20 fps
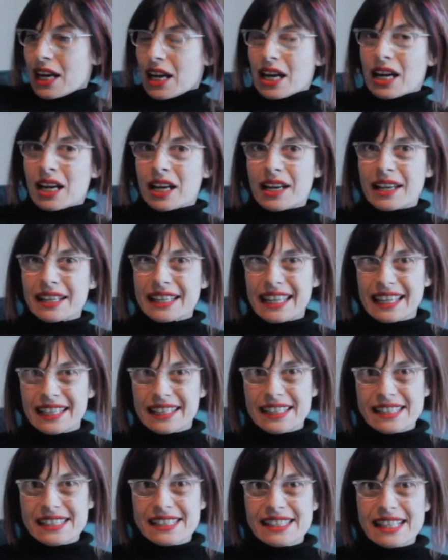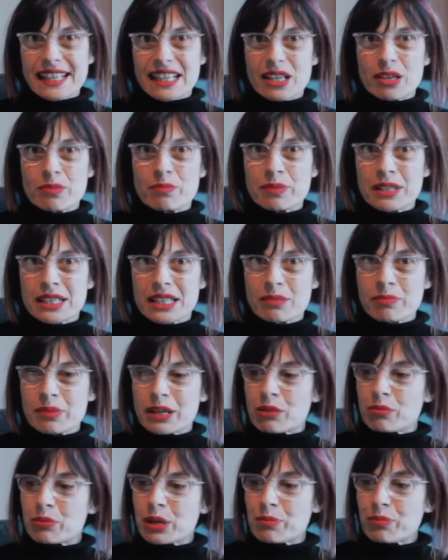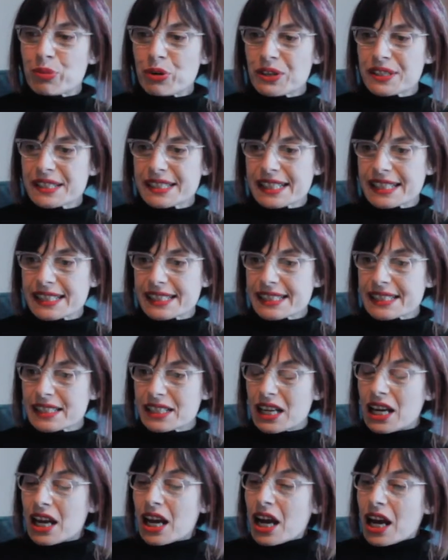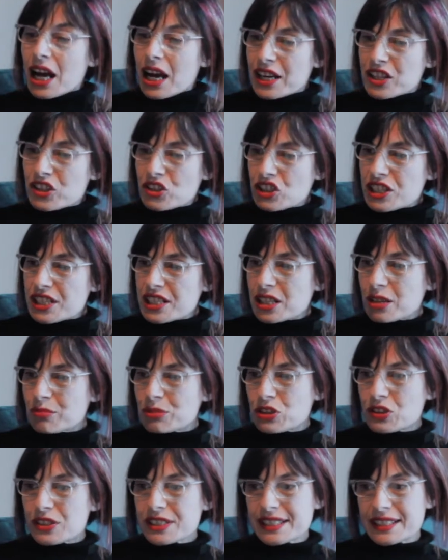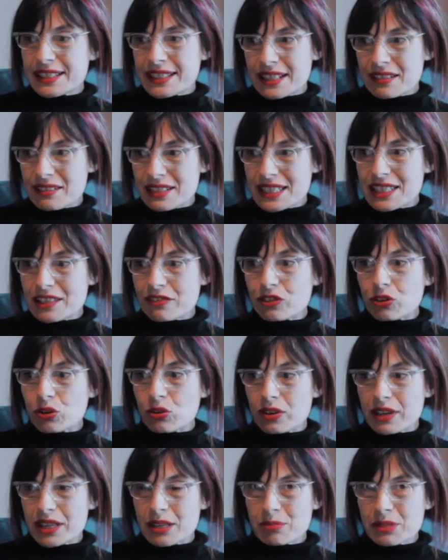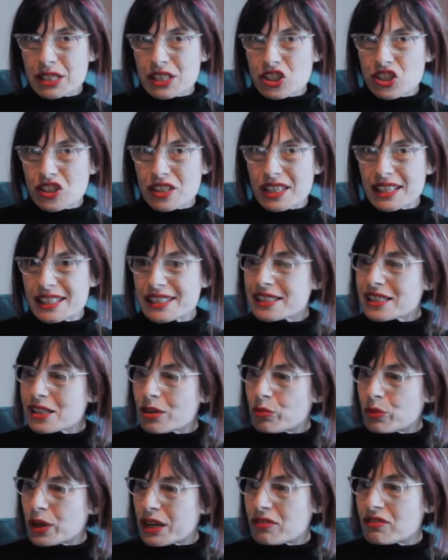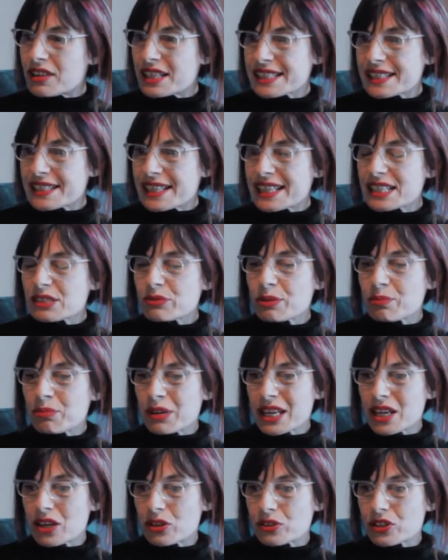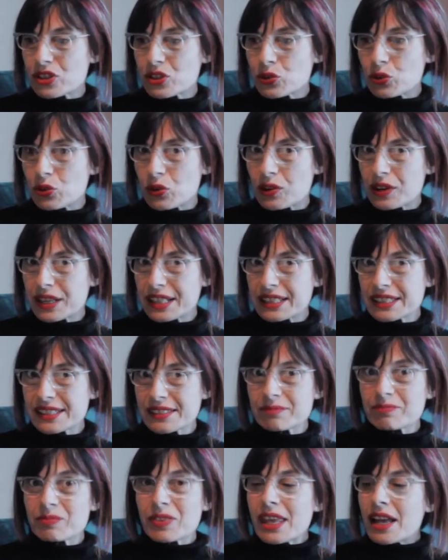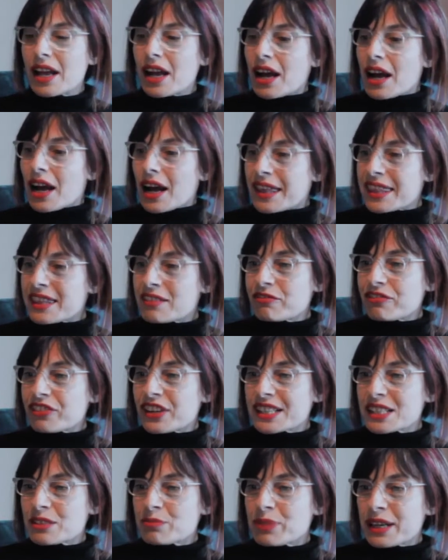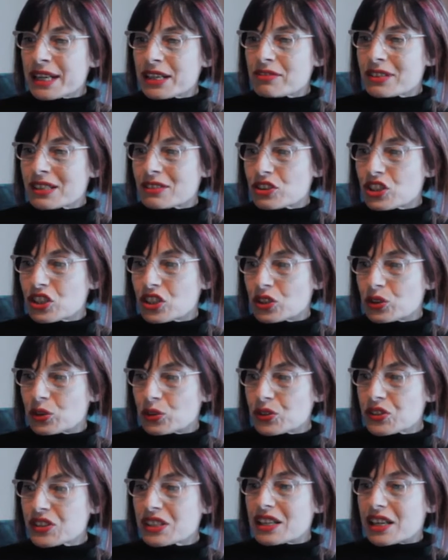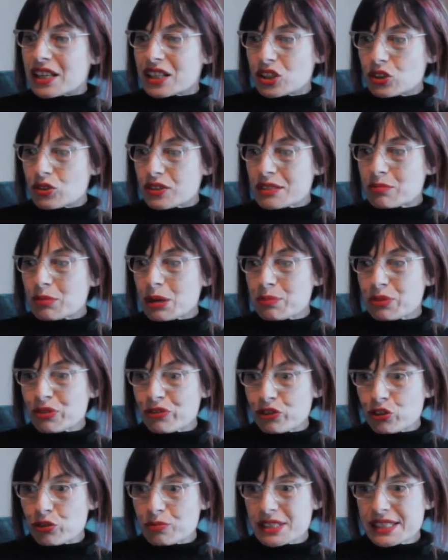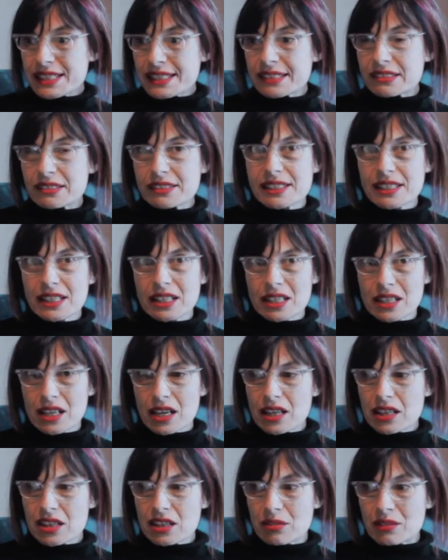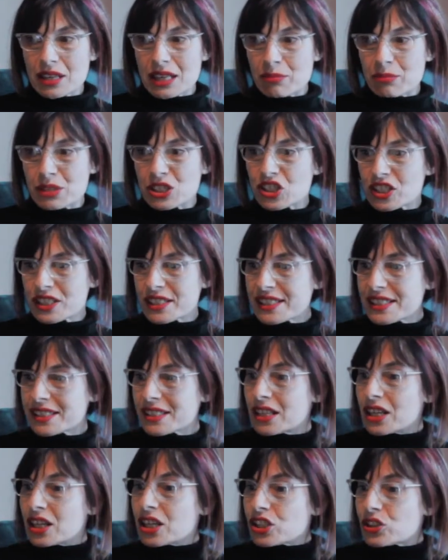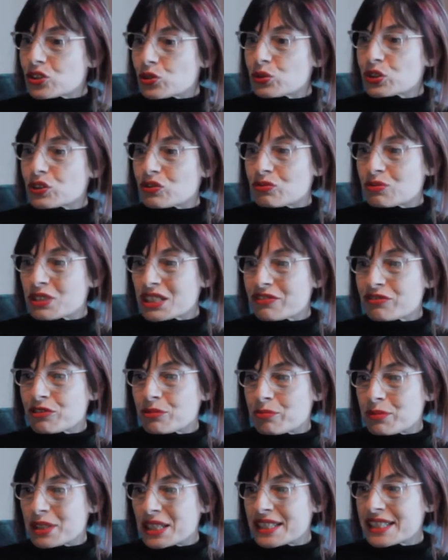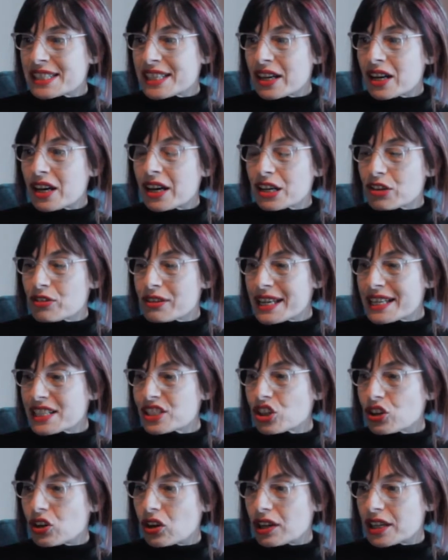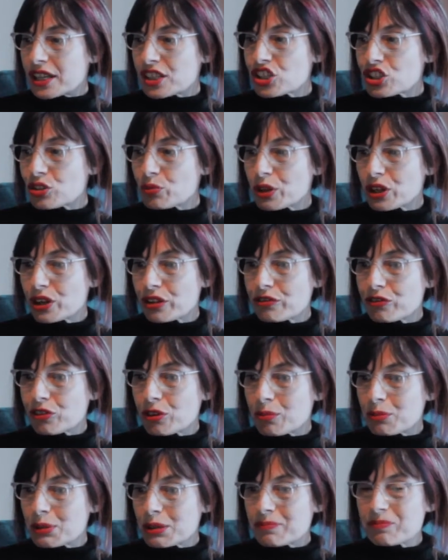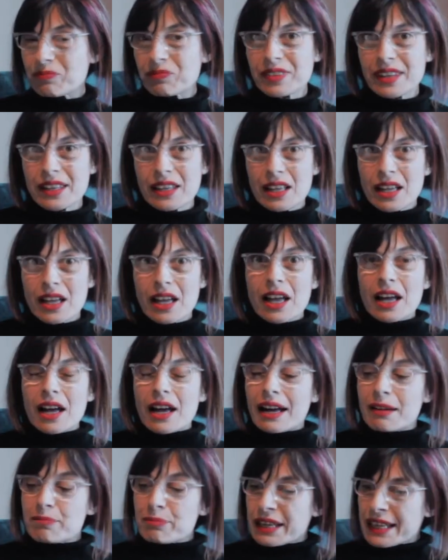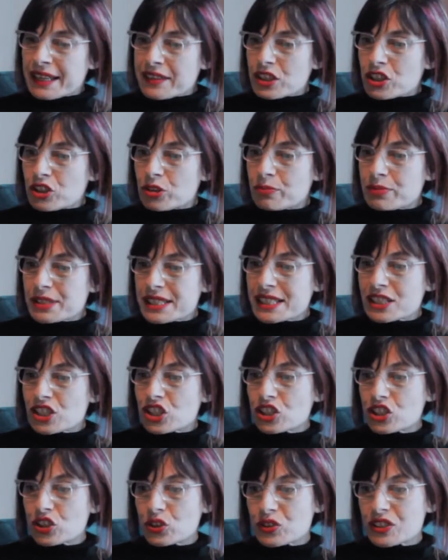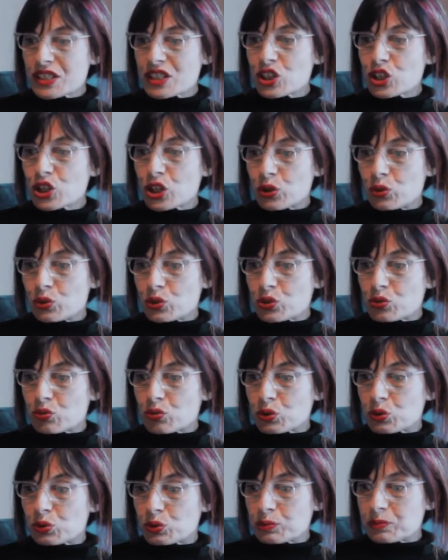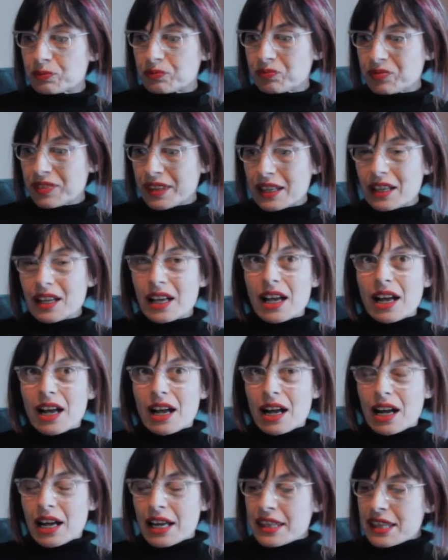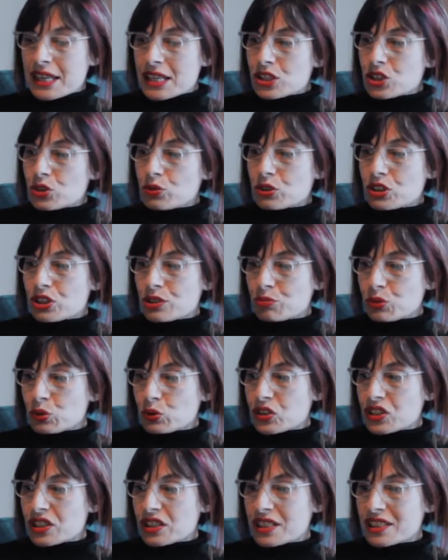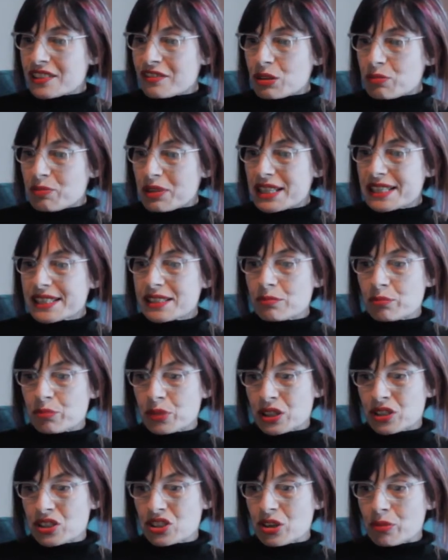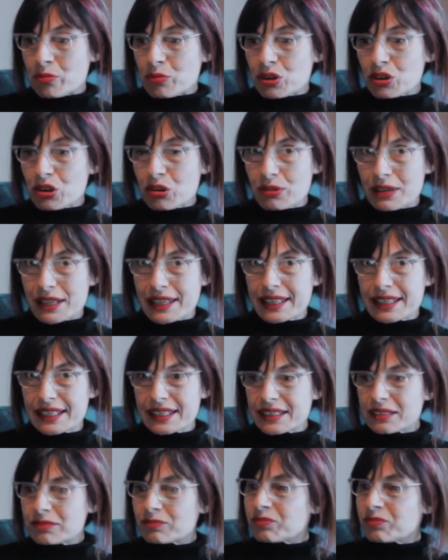Can I say a bit about my process? I usually come across a narrative or image that in some way resonates with my own stories. I then find a background to use, and using my performance stills and other images sourced from different media, I create a collage to work from. I plan the composition using the golden rule. I then do a small study of the piece in burnt umber acrylic.